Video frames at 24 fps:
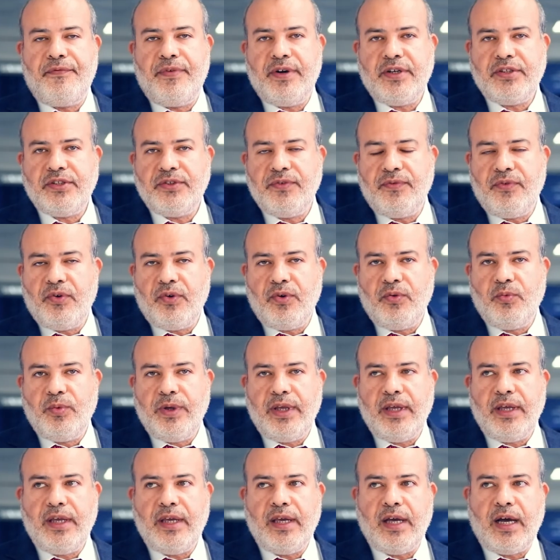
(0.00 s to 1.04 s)
First of all,
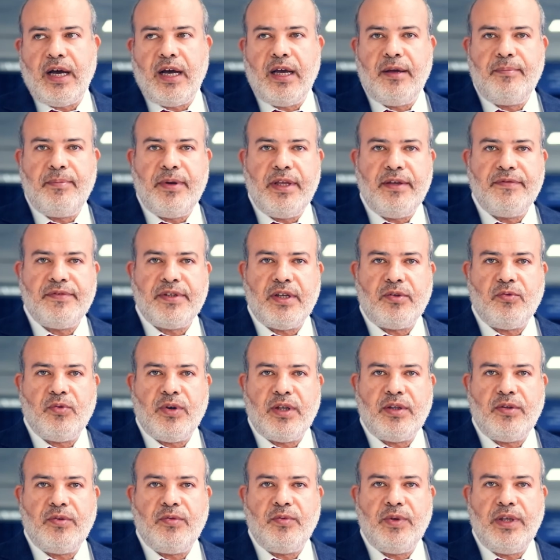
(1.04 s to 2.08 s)
I believe that
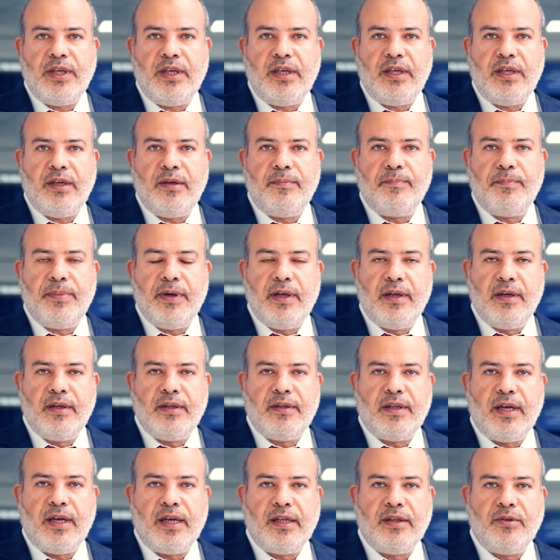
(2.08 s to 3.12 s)
what we
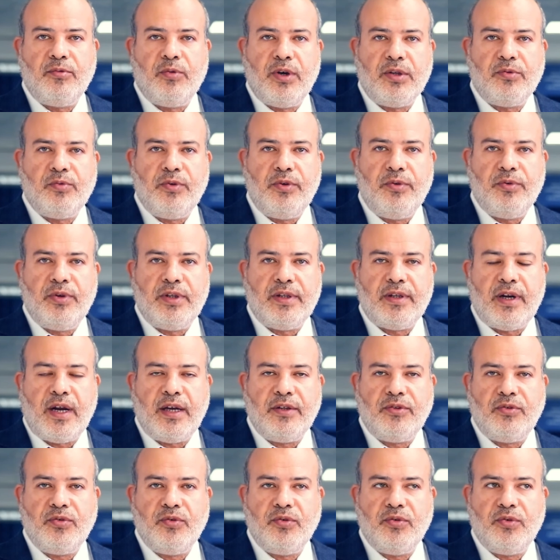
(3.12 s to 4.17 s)
built and what we will
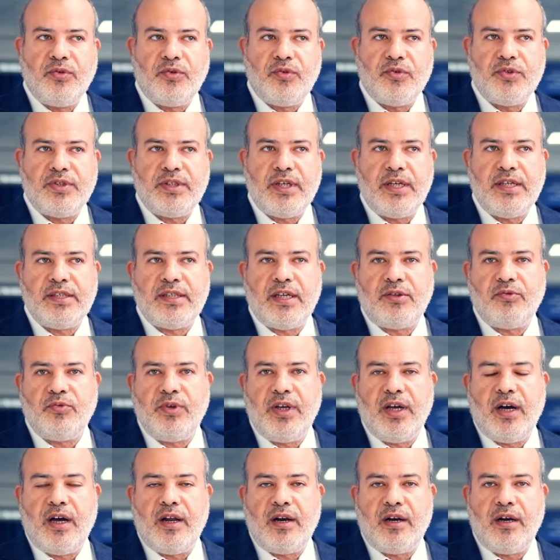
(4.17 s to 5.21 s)
try to say is that
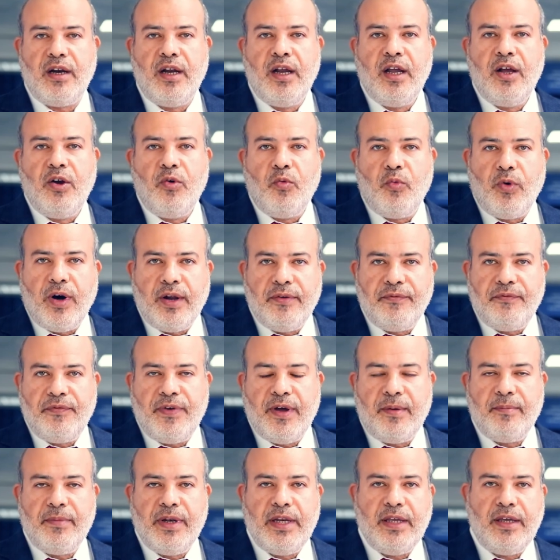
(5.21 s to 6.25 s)
we are one
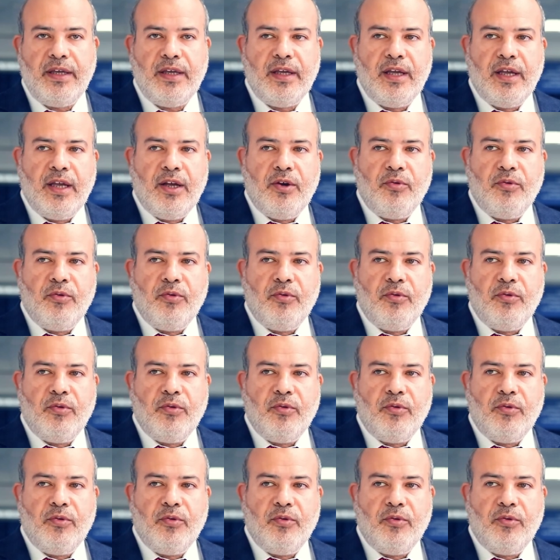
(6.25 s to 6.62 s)
family.